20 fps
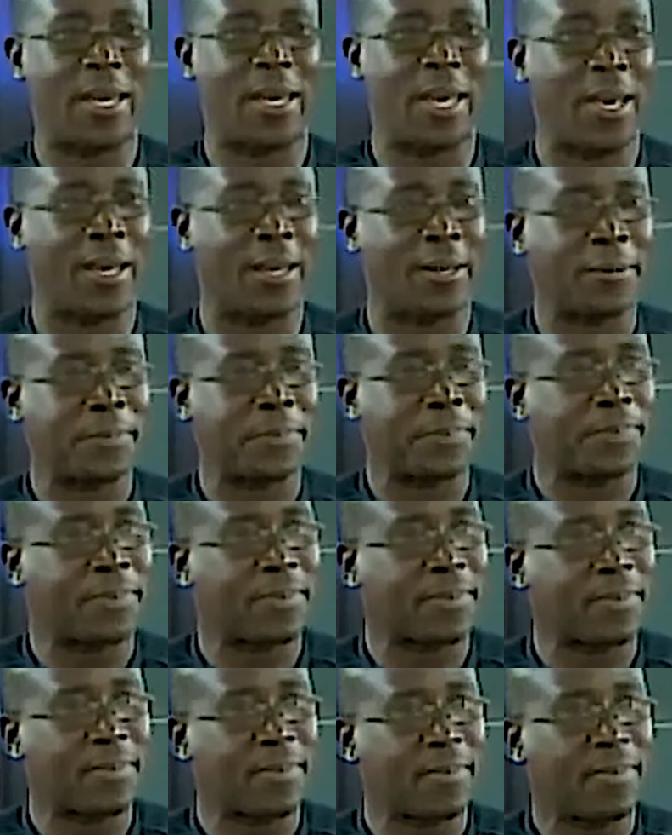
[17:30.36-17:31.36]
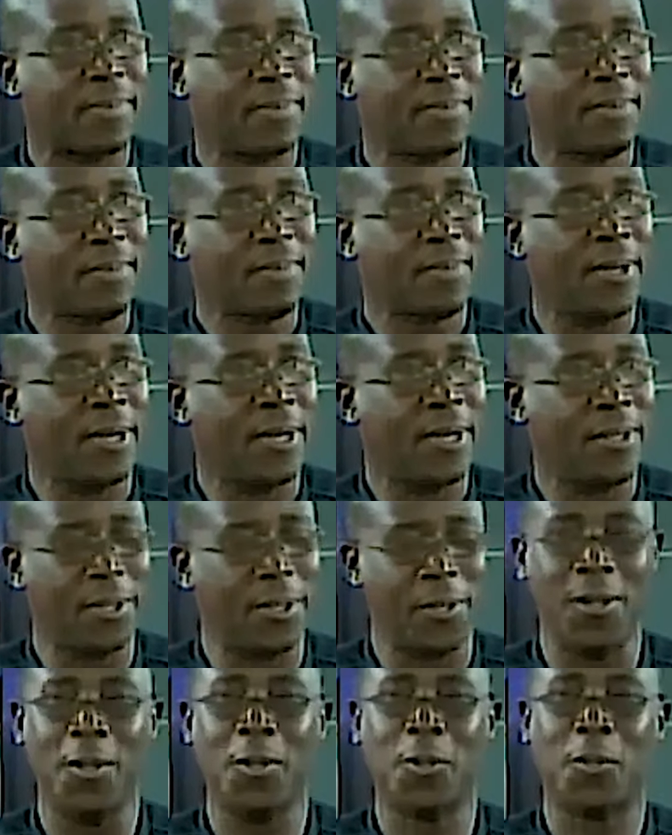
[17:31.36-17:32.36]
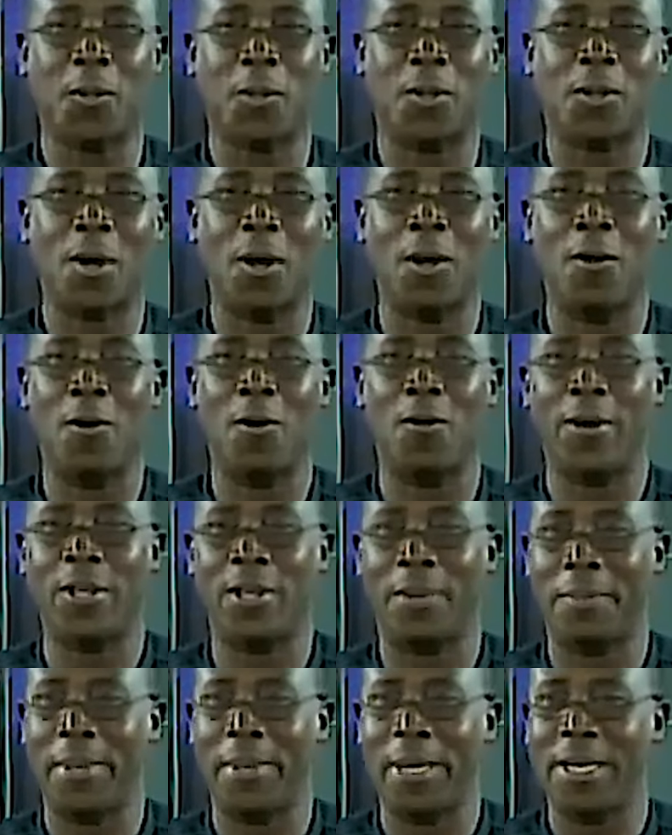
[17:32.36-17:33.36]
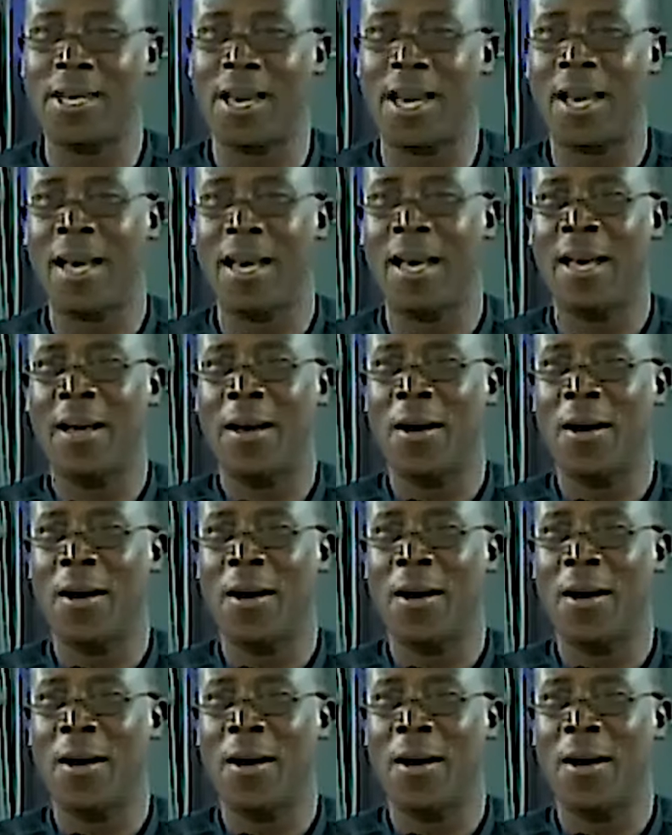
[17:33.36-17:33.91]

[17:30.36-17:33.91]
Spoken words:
again. The news was all over the media